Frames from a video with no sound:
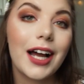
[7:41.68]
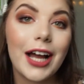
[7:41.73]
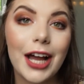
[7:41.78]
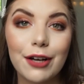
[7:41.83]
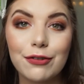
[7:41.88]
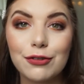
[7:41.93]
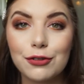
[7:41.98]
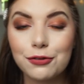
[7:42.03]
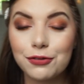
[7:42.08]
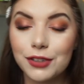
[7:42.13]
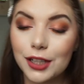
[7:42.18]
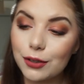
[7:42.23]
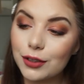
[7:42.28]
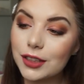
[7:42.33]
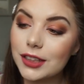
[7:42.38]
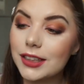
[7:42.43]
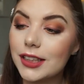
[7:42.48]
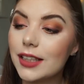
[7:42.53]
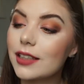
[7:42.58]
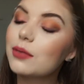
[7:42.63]
I haven't
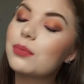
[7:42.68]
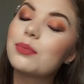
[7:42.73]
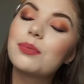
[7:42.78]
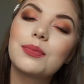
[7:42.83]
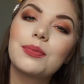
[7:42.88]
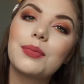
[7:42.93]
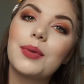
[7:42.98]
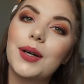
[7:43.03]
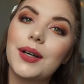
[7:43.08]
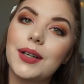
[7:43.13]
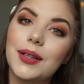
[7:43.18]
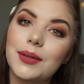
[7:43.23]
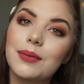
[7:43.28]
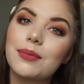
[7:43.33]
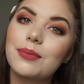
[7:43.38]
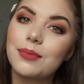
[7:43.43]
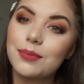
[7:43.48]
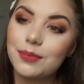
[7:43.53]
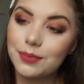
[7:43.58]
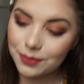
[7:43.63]
found it yet, but
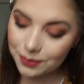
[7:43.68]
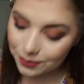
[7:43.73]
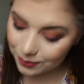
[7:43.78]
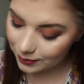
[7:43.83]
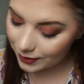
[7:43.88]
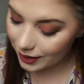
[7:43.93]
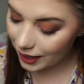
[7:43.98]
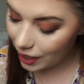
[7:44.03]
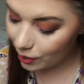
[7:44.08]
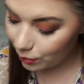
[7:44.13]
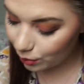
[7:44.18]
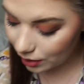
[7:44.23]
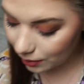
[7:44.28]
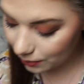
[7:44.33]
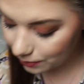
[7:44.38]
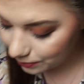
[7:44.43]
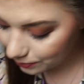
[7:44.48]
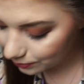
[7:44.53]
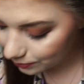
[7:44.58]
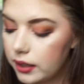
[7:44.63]
I will.
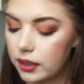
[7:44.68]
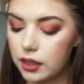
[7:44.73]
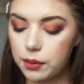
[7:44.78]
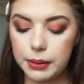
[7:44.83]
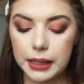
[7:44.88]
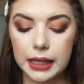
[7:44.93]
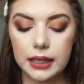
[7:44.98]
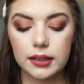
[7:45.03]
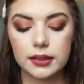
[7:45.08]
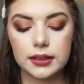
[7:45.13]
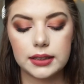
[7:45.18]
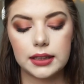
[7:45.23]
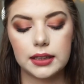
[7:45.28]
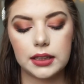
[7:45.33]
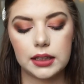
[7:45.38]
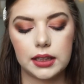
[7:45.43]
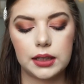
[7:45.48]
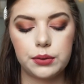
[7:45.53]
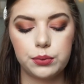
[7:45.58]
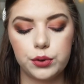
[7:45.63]
Another palette
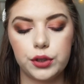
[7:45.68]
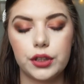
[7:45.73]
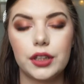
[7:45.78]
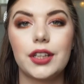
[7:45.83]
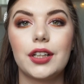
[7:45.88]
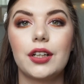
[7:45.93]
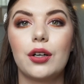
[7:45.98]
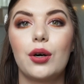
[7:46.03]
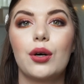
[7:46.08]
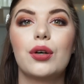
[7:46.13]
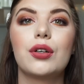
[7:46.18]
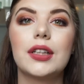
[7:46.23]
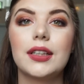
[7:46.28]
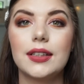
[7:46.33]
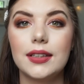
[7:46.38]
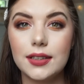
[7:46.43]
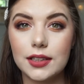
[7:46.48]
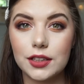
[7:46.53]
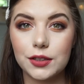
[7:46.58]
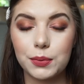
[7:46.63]
that I'm working on
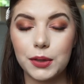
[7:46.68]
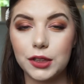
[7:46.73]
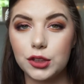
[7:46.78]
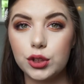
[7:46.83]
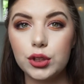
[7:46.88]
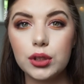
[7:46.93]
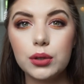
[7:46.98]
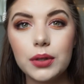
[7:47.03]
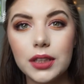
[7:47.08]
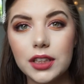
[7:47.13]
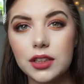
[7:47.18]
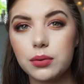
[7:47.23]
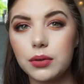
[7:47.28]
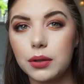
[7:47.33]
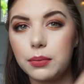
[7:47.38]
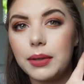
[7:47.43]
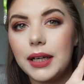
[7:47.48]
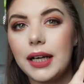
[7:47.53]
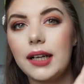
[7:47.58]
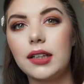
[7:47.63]
is my
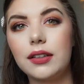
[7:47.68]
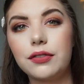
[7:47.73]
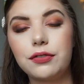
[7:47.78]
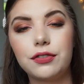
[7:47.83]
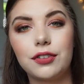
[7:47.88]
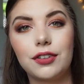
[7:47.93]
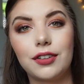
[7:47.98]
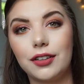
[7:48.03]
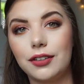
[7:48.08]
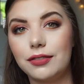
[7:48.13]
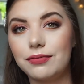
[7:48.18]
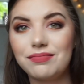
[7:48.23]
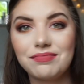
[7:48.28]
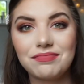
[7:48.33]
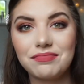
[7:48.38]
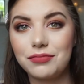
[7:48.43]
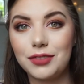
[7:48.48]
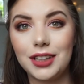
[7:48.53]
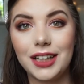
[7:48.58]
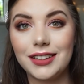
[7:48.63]
2x1 palette for
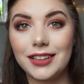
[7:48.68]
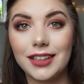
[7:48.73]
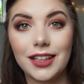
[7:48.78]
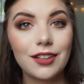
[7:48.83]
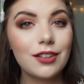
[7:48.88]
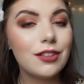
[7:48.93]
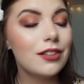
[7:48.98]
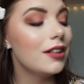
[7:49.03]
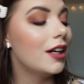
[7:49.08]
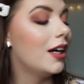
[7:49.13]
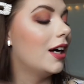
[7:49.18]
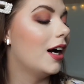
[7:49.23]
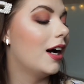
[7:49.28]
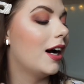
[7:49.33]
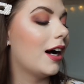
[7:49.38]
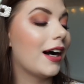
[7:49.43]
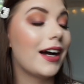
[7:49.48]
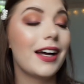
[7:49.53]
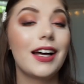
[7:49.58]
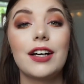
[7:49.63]
right now.
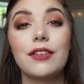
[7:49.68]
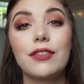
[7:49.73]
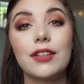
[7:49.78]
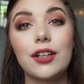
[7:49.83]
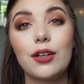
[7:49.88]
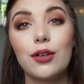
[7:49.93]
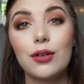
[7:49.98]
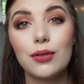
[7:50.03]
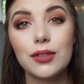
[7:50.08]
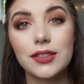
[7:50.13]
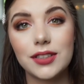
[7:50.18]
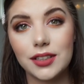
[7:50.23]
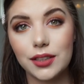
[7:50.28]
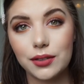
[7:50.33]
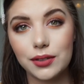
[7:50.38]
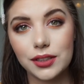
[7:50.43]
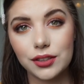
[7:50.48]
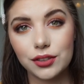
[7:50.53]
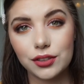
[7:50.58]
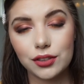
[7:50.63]
I have a whole
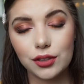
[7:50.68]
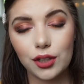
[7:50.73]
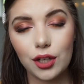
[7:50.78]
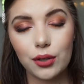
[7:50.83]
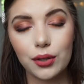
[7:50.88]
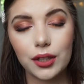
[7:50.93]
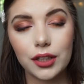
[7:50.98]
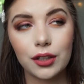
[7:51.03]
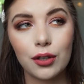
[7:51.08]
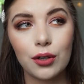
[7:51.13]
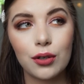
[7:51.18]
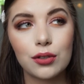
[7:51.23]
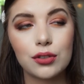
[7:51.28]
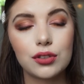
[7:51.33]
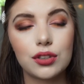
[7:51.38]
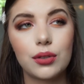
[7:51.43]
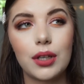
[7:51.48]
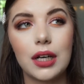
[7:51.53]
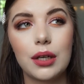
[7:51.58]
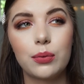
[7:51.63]
series going on,
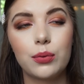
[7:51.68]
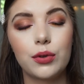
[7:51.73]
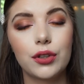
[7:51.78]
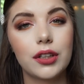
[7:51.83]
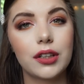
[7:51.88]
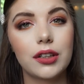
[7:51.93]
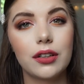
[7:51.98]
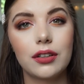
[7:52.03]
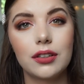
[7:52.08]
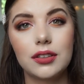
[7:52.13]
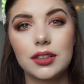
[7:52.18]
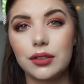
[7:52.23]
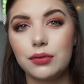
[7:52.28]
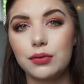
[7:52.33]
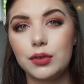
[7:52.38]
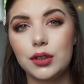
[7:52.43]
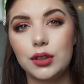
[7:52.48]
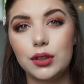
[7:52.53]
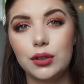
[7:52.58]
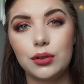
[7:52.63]
so I'm working on
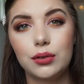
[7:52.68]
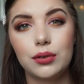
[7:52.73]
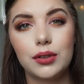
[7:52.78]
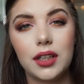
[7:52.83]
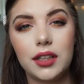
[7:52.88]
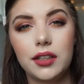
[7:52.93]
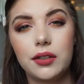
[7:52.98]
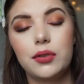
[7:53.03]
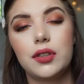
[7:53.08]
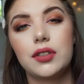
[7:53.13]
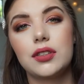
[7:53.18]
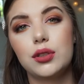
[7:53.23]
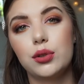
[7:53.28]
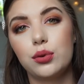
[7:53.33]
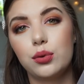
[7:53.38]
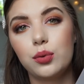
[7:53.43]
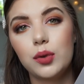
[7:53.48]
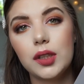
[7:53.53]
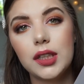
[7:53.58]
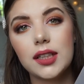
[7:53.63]
something new every
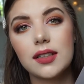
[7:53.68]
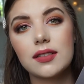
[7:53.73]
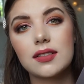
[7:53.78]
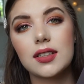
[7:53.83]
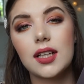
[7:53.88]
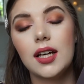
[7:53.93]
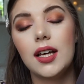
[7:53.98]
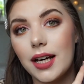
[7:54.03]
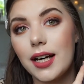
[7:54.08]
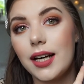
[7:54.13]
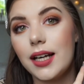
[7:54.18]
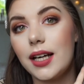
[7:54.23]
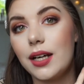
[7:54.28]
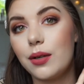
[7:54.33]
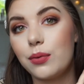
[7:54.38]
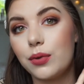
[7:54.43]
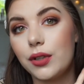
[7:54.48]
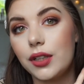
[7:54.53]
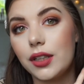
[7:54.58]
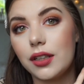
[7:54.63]
two weeks. I
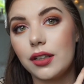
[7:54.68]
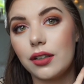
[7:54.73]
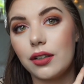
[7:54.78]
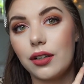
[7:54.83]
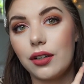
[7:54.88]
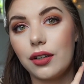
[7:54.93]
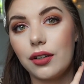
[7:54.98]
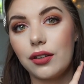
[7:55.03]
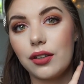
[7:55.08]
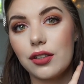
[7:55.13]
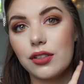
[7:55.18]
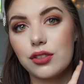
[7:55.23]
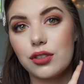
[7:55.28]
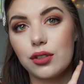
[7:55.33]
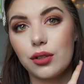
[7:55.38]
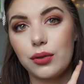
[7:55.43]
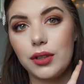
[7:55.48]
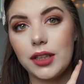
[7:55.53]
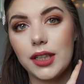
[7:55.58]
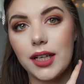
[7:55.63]
am working on the
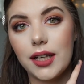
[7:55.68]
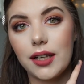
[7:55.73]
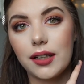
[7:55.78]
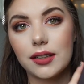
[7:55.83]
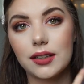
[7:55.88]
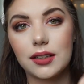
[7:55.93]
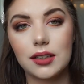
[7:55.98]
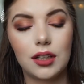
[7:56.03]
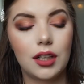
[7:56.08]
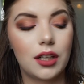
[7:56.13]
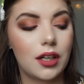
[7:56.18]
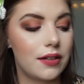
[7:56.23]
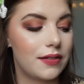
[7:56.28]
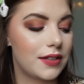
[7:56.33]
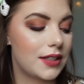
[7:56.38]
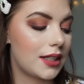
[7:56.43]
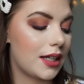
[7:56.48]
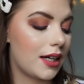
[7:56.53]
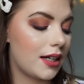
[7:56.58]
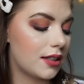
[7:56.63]
Zodiac
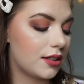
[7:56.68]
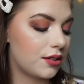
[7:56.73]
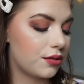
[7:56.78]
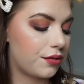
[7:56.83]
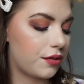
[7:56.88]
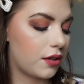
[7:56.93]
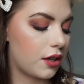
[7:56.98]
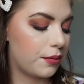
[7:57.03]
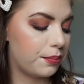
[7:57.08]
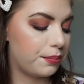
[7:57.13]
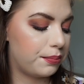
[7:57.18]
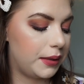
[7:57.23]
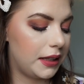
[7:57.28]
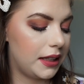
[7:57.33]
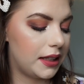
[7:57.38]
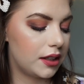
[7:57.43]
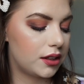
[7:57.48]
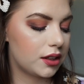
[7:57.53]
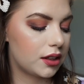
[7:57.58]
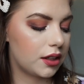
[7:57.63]
Love Signs from
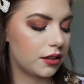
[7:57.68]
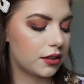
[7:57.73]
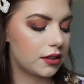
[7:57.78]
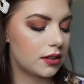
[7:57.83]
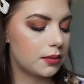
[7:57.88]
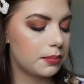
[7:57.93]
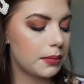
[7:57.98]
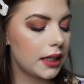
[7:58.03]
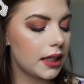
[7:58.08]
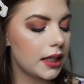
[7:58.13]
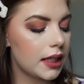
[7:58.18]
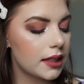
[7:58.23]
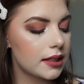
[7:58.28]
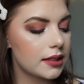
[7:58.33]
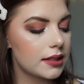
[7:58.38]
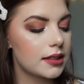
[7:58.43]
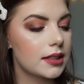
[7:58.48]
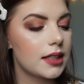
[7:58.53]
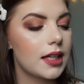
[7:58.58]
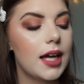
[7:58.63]
BH
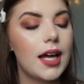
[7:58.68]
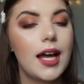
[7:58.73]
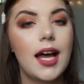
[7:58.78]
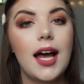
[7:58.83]
Cosmetics.